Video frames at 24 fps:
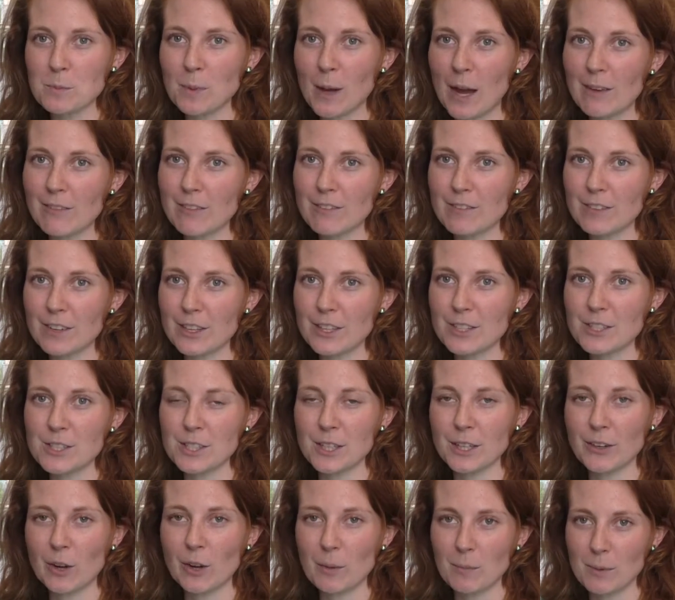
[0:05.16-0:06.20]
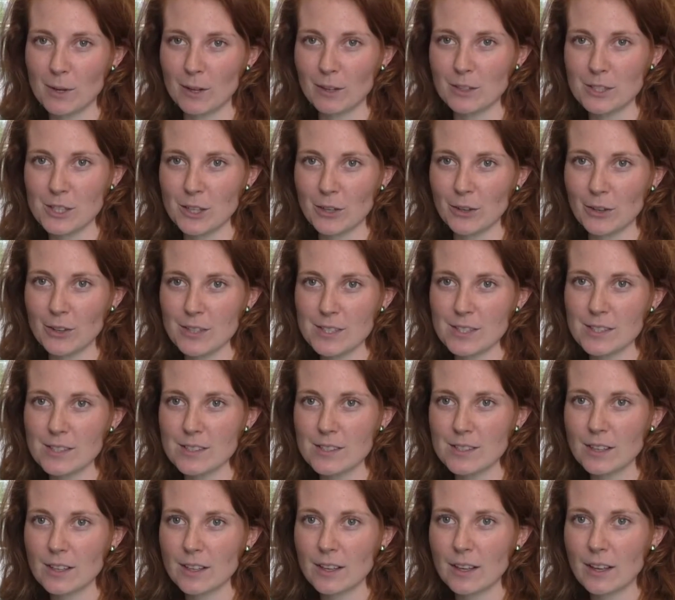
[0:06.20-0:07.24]
part of the first year criminology
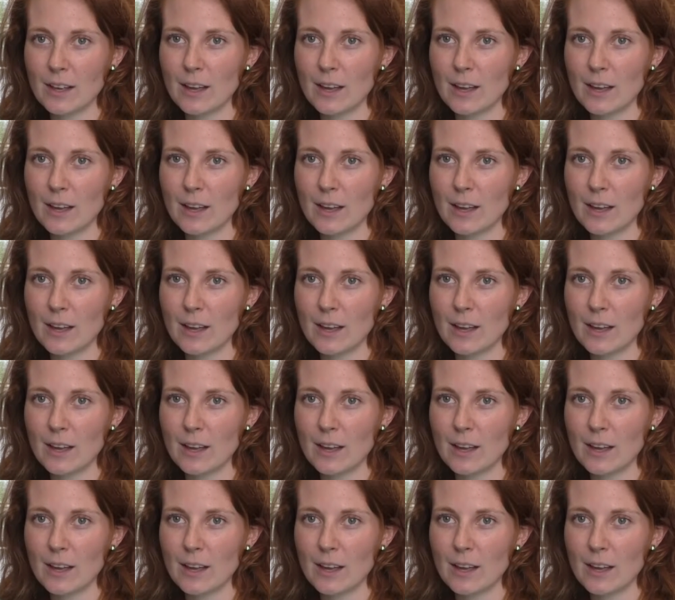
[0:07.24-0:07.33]
courses.